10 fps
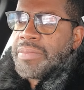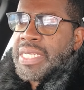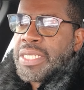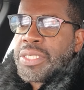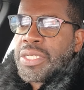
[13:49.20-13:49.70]

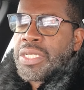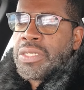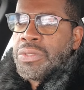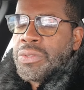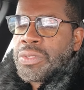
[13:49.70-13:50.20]
and this
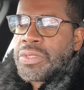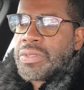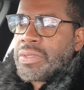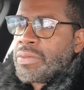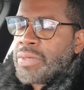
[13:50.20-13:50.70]
includes
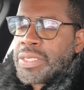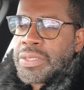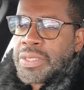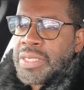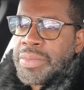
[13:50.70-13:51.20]
the Russell
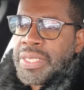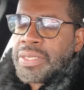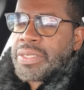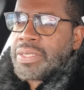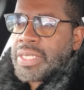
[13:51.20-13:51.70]

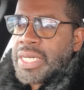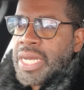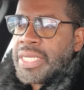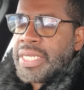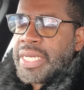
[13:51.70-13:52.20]
Simmons,
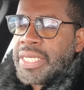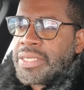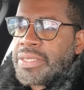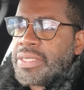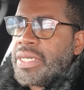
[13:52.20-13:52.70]

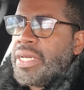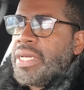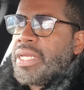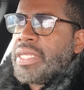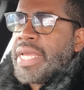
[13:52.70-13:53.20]
Kanye's,
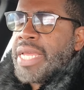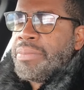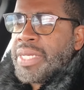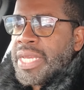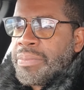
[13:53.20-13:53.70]

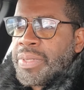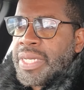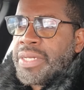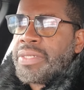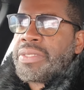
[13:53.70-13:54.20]
NBA
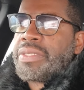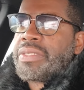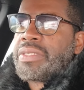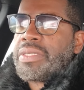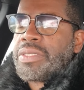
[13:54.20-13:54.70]
players,
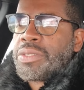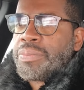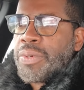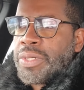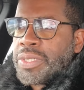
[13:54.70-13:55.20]

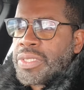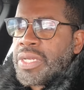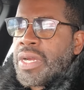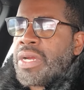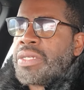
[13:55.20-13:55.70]
sports
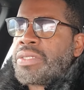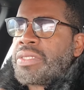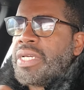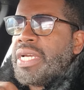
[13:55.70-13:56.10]
stars,